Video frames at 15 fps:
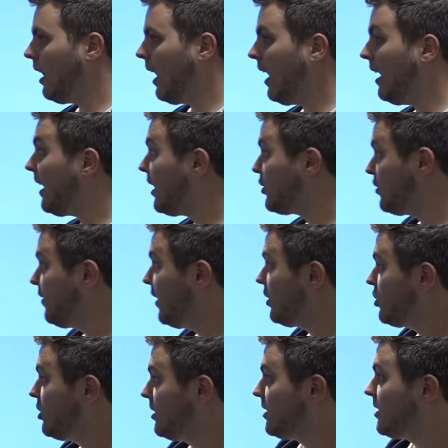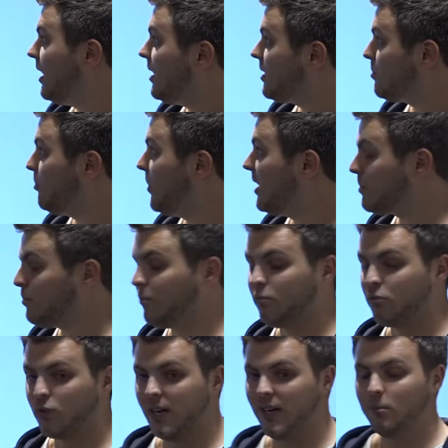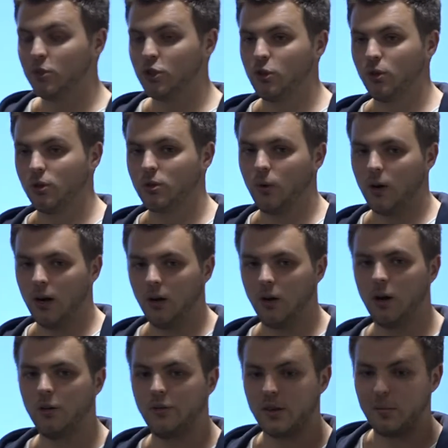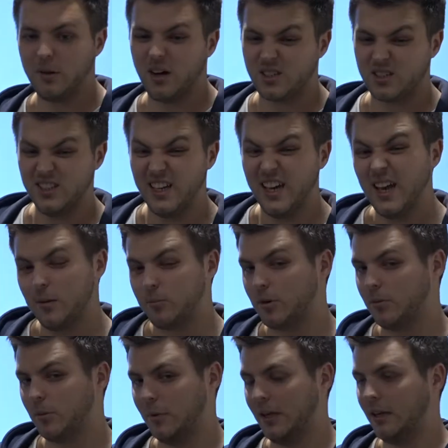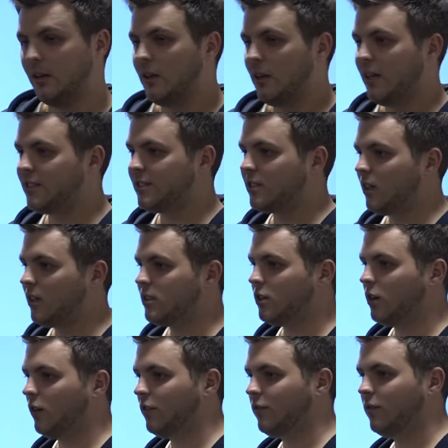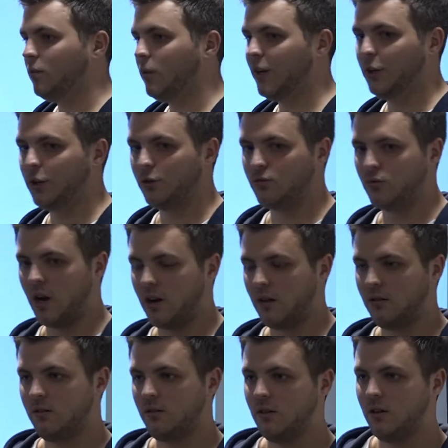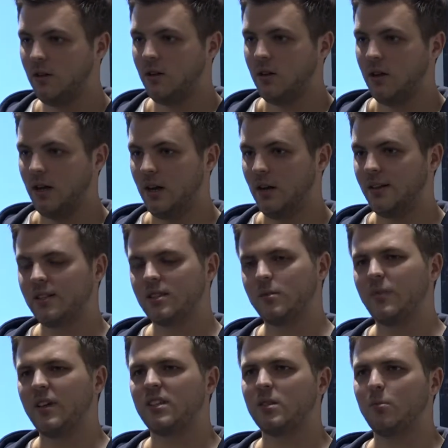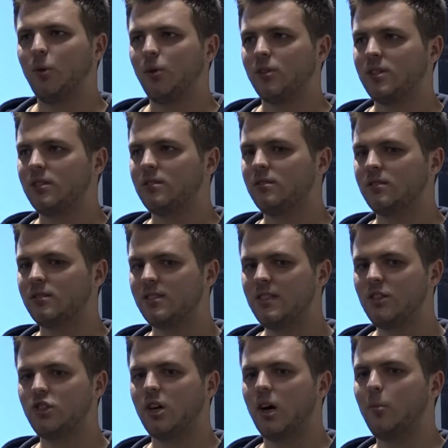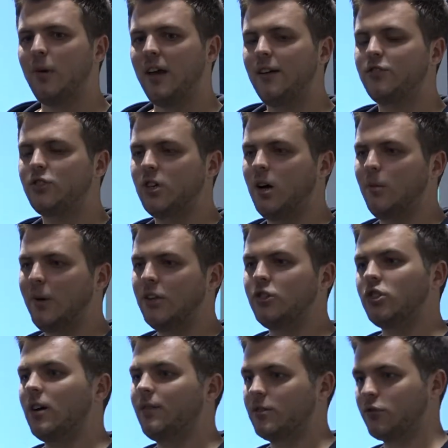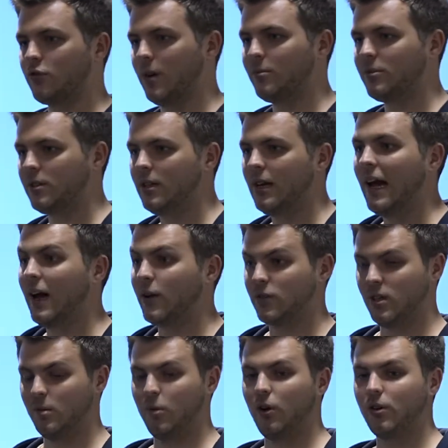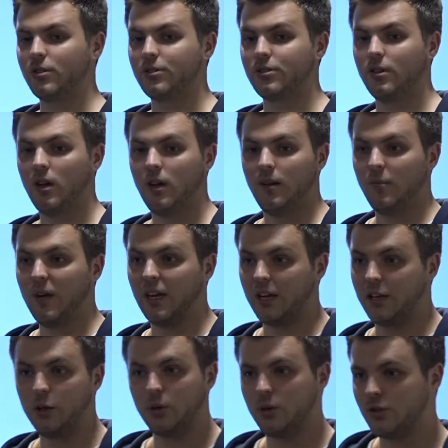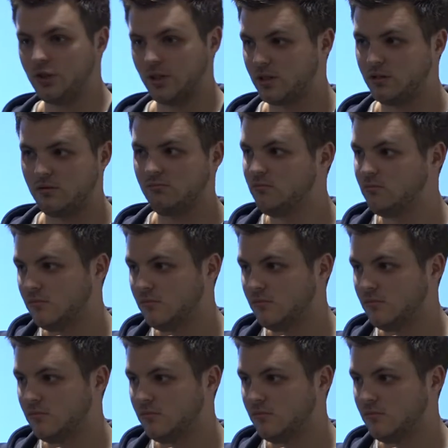In Azure Functions, it's really matured quite a lot over the past year, probably. It started off where you could run, they'd supported C#, F#, and JavaScript out of the box, meaning you could just